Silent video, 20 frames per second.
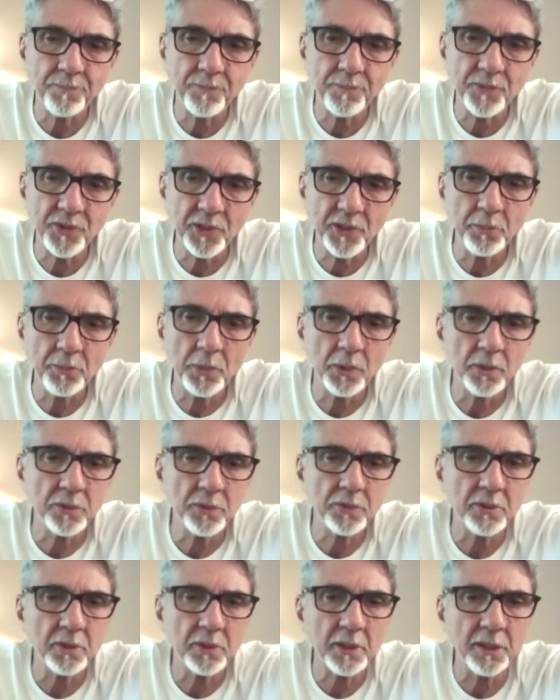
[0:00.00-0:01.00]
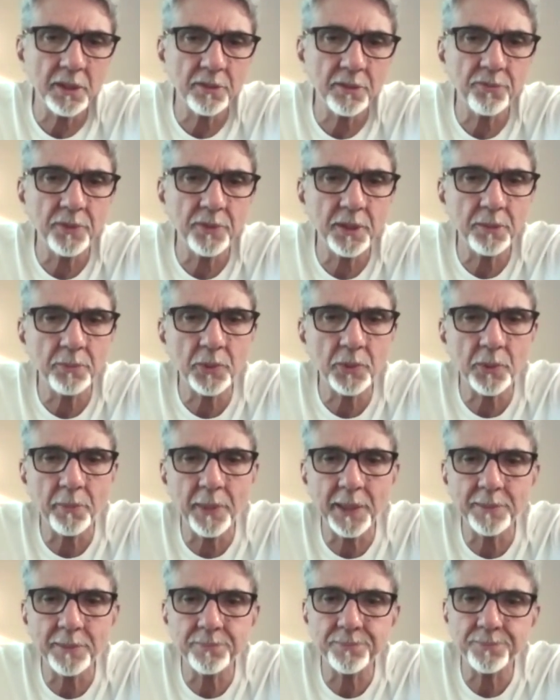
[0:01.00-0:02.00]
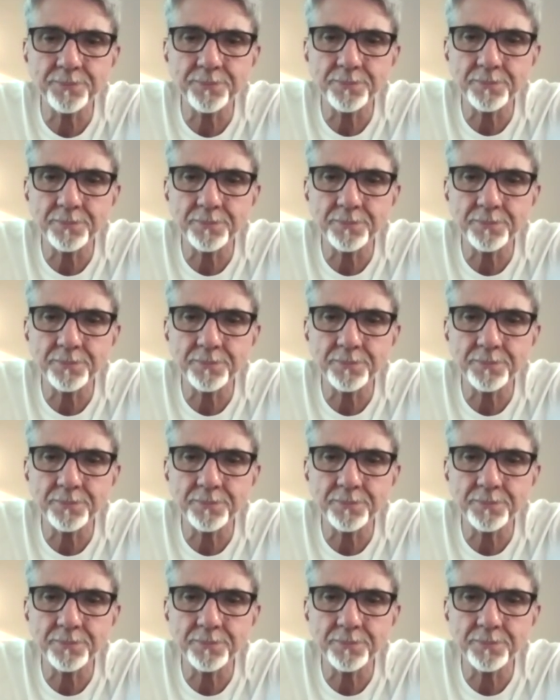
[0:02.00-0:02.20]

symbols of Brahman.